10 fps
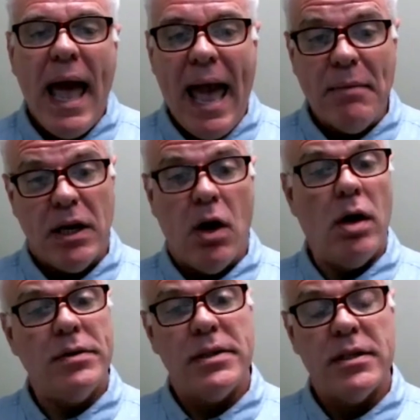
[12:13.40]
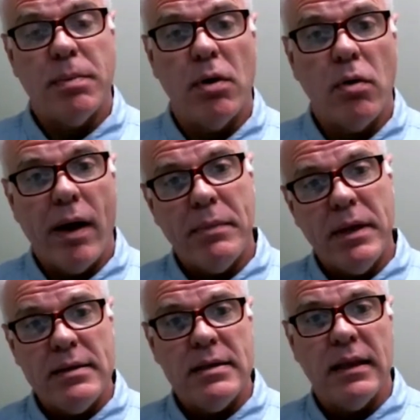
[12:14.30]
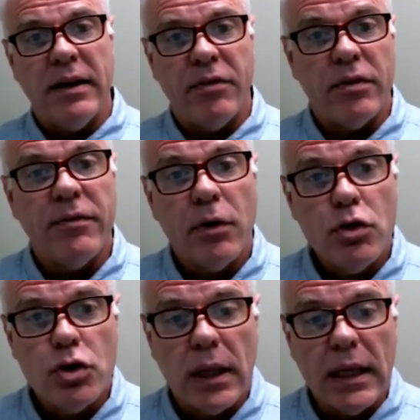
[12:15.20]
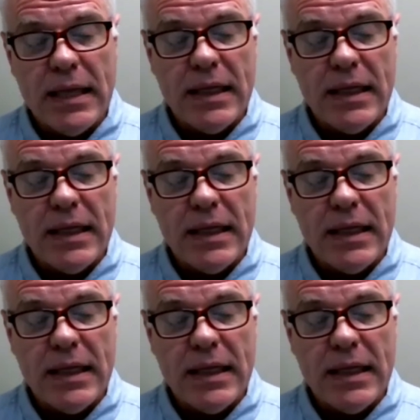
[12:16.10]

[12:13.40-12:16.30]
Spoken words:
And because this program is delivered virtually,